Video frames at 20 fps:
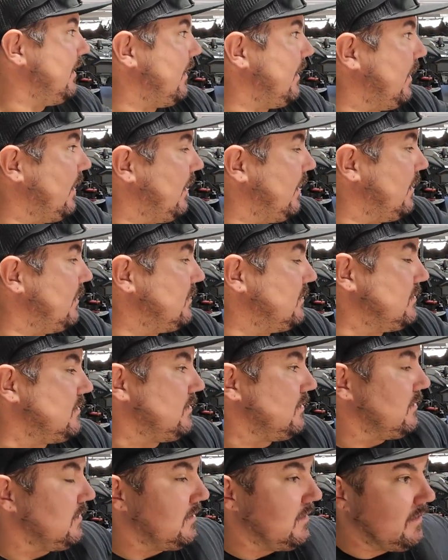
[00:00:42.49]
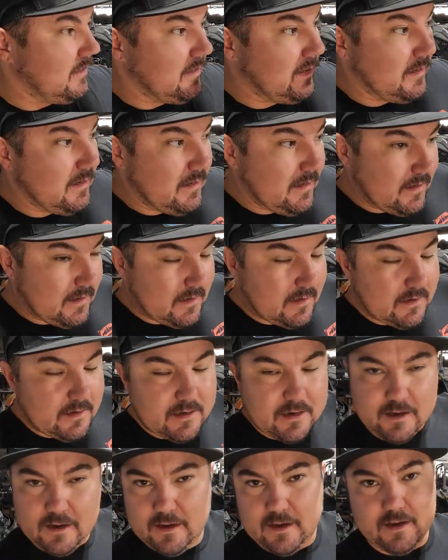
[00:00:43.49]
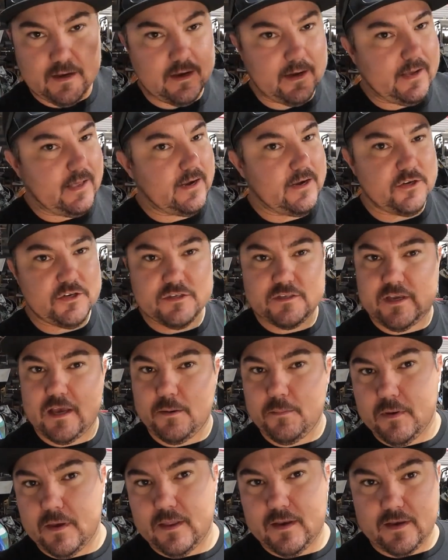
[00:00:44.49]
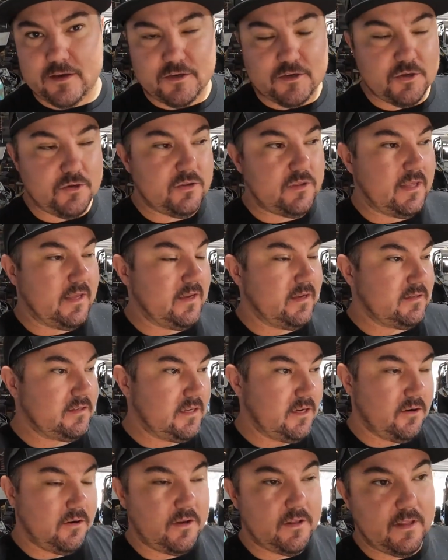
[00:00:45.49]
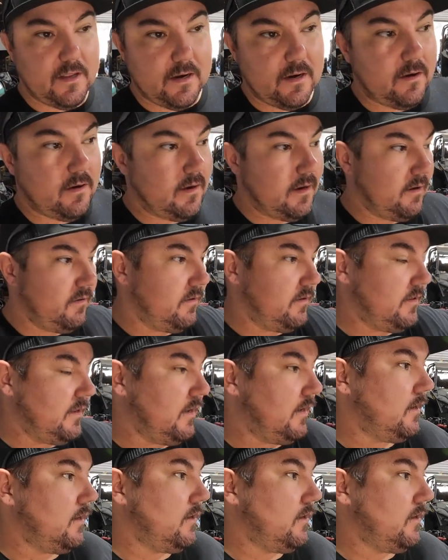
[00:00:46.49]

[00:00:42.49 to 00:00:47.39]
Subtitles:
and I kind of just come in and do things here and there, and